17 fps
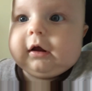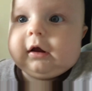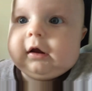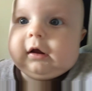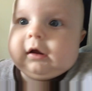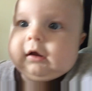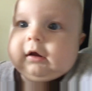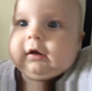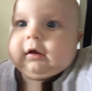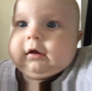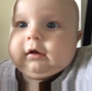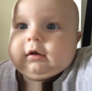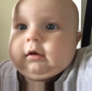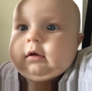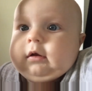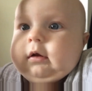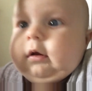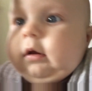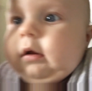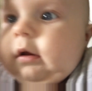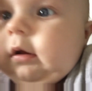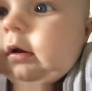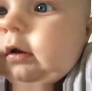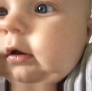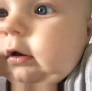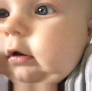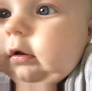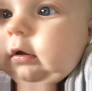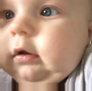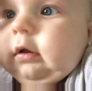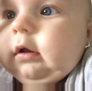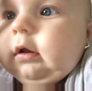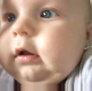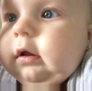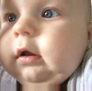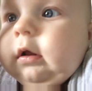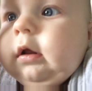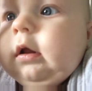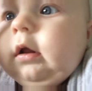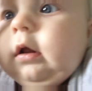[no speech]